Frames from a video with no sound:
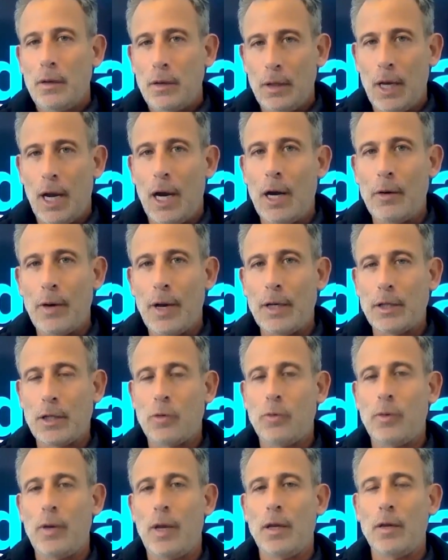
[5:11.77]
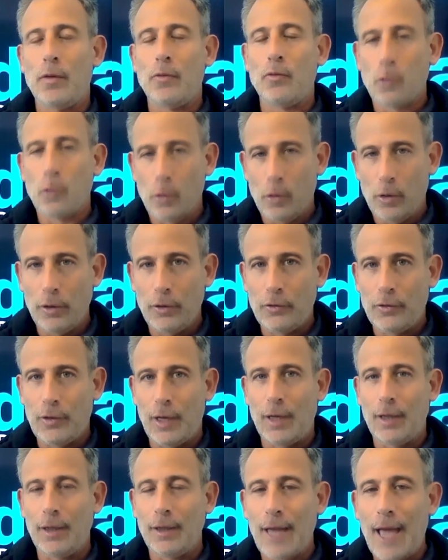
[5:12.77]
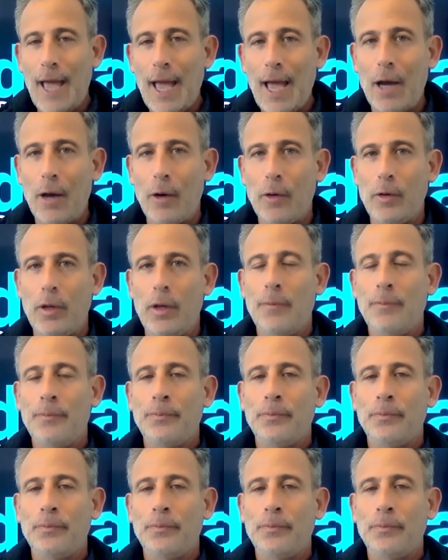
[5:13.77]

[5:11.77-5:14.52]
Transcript: the IRS created rules that allowed